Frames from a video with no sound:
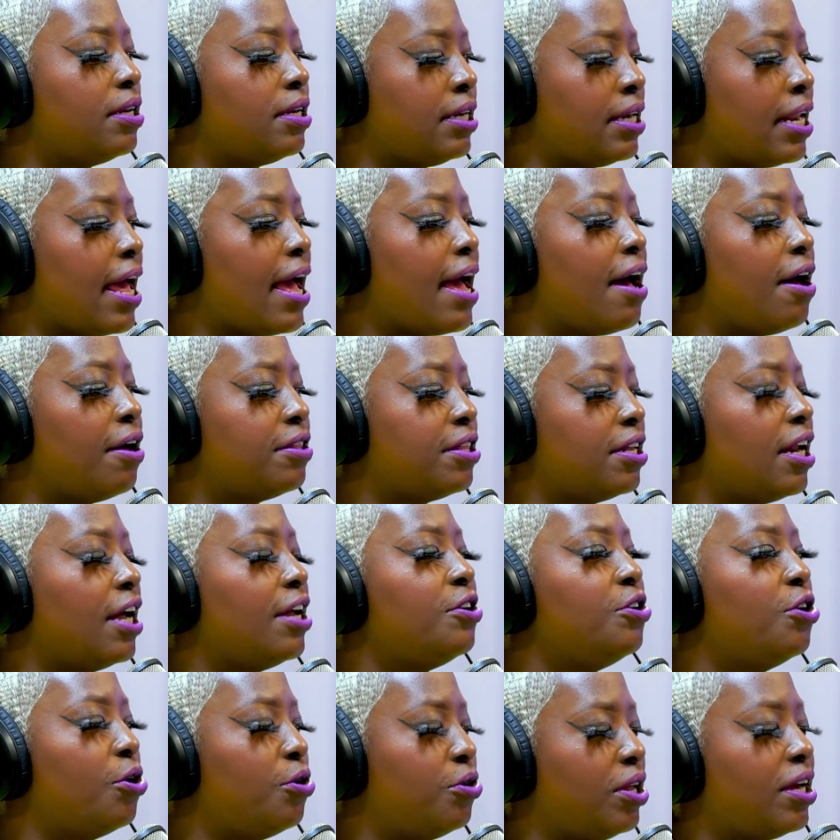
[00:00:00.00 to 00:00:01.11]
now that
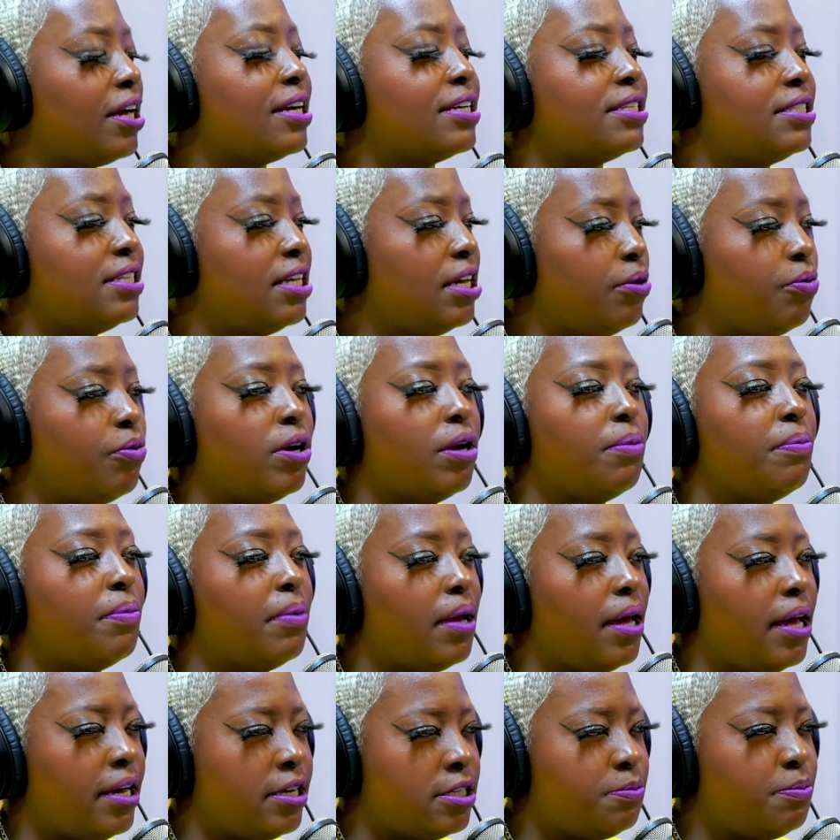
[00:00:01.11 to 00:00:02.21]
I know, like I said, what I'm
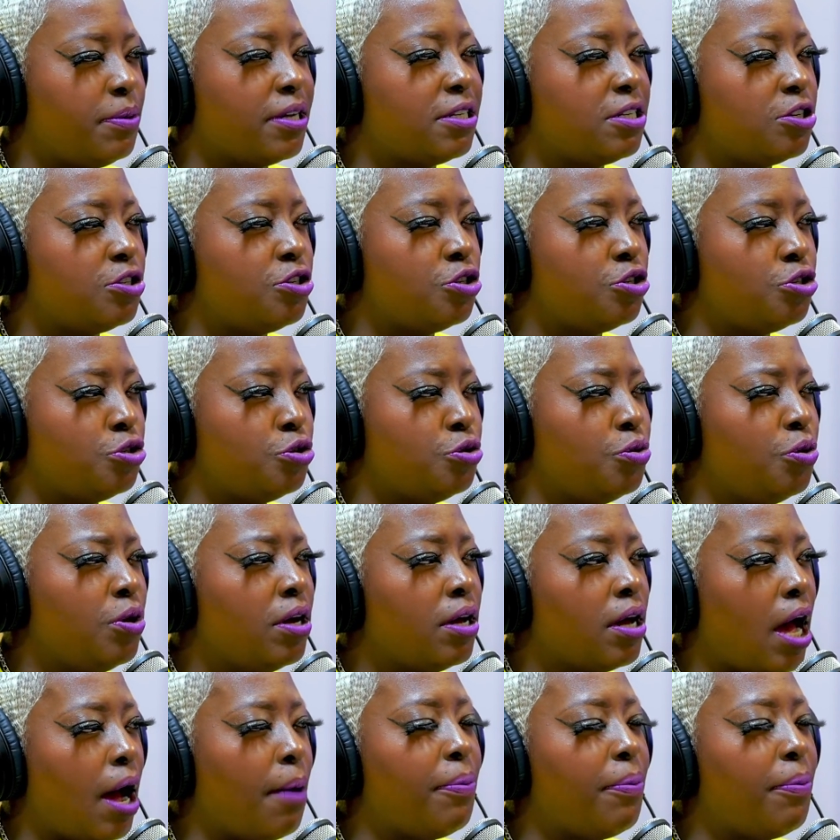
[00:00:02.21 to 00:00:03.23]
expected to do,